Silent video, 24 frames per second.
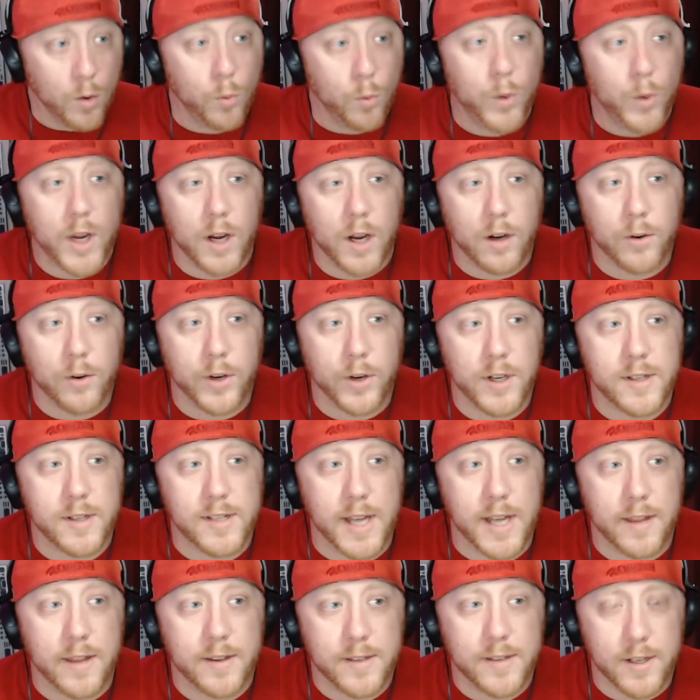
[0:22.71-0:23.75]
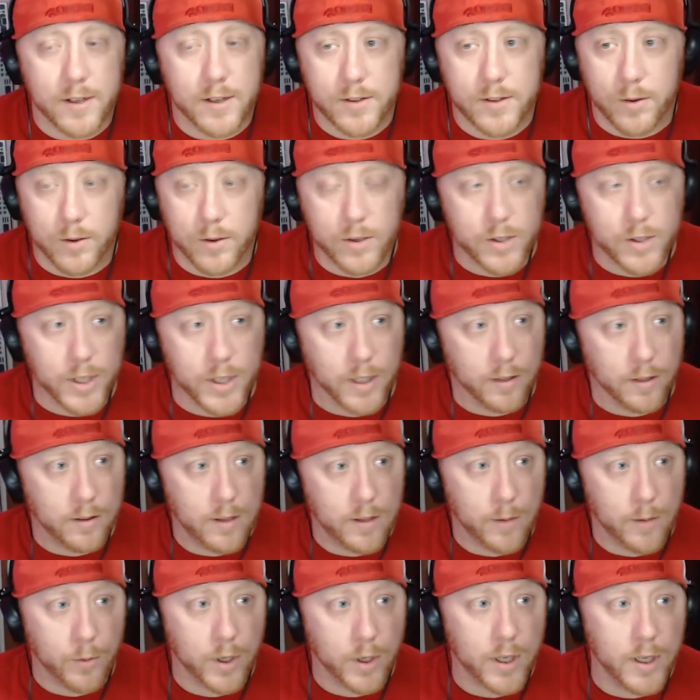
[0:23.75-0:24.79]
We are going to send this into Sword and Shield,
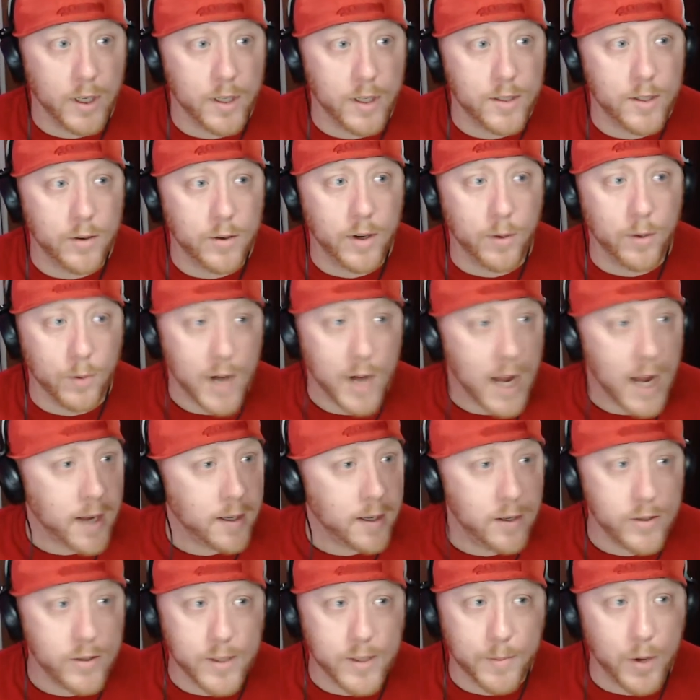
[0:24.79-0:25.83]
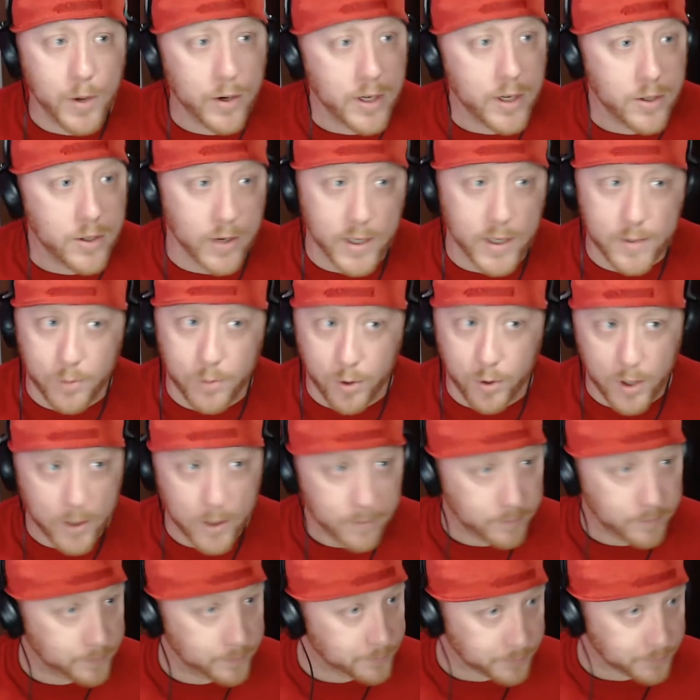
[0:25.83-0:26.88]
and we're going to do it. We're not going to use the Poke
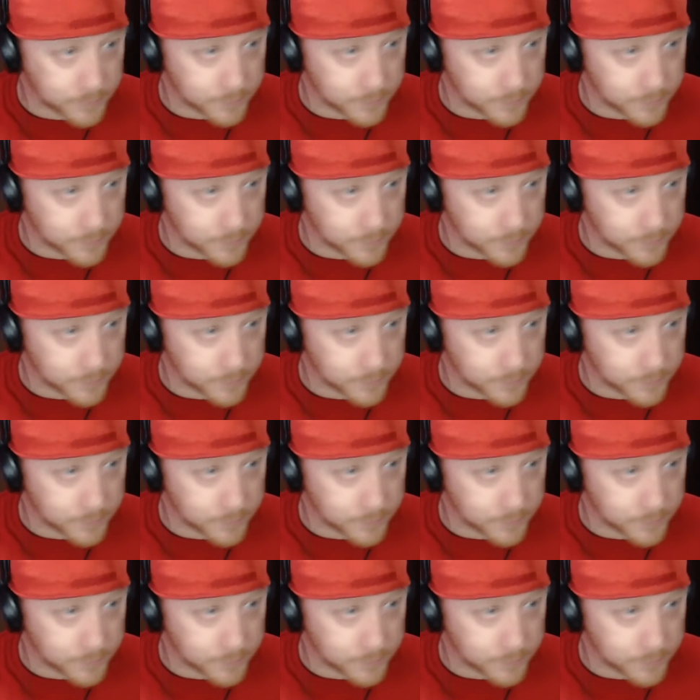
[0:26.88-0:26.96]
Transporter.